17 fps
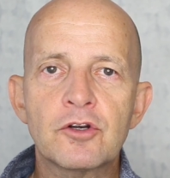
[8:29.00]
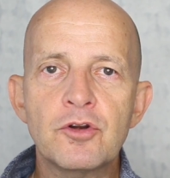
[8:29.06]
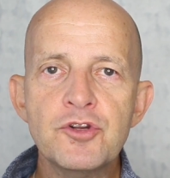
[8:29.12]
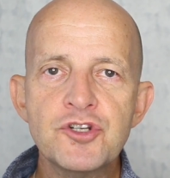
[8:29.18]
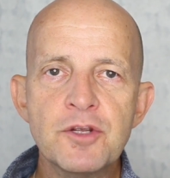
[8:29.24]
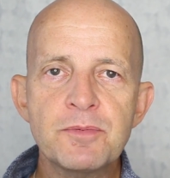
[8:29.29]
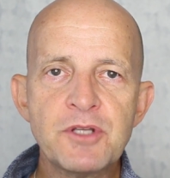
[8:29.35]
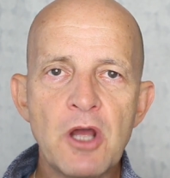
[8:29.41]

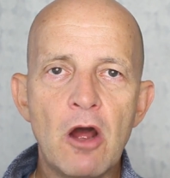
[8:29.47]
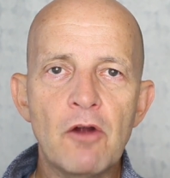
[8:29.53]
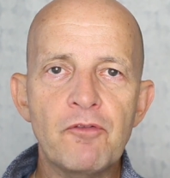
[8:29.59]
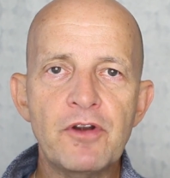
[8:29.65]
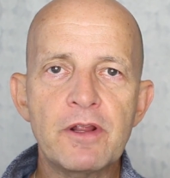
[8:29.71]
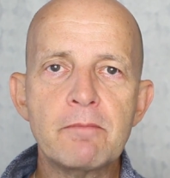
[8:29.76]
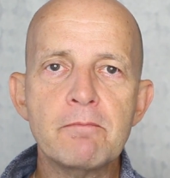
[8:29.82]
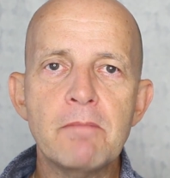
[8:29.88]
cruise ships are
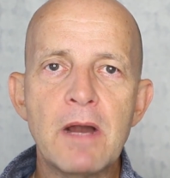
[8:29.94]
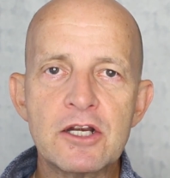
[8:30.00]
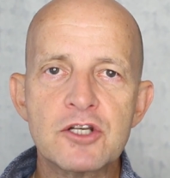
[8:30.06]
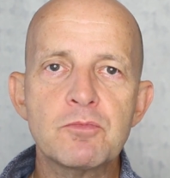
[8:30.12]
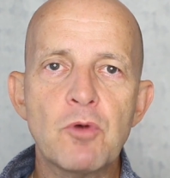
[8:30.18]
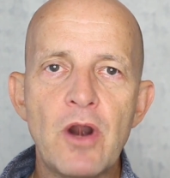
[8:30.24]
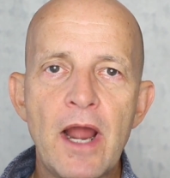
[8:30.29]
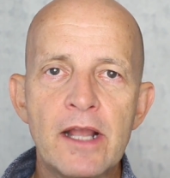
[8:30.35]
offering
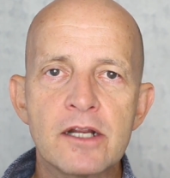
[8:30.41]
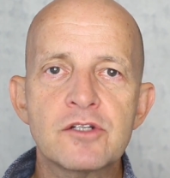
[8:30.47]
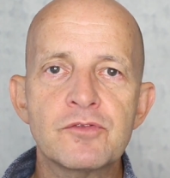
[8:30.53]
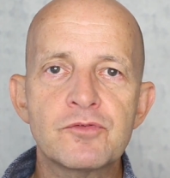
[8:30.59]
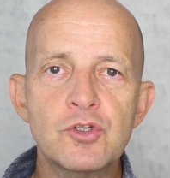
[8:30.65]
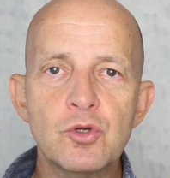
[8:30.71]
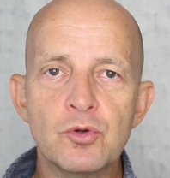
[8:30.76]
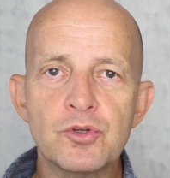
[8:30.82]
much more
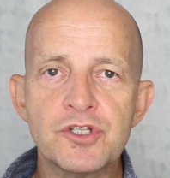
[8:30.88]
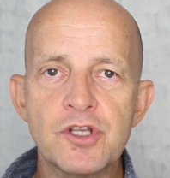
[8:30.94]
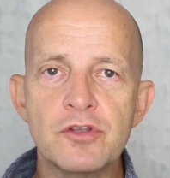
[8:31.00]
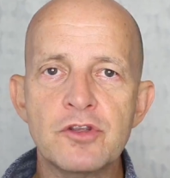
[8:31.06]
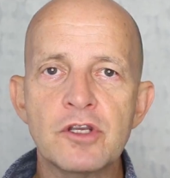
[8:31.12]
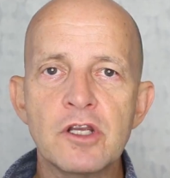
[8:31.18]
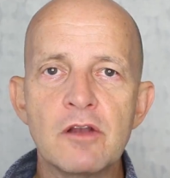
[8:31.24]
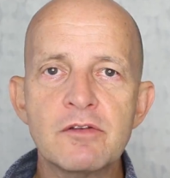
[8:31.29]
active tours. So
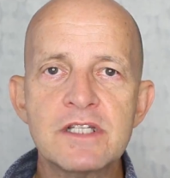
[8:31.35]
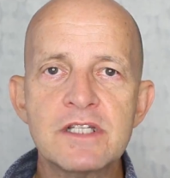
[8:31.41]
you can go